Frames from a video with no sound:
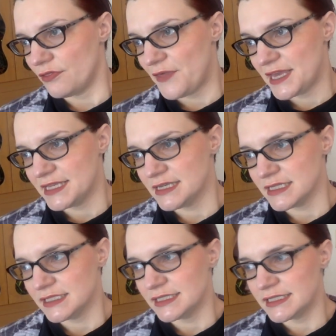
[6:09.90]
Then,
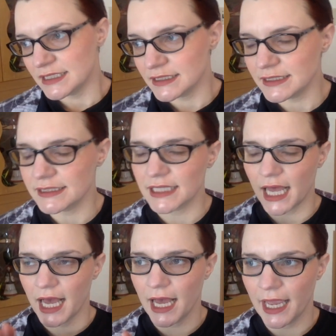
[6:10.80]
since
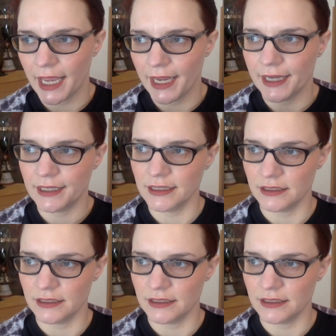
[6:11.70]
I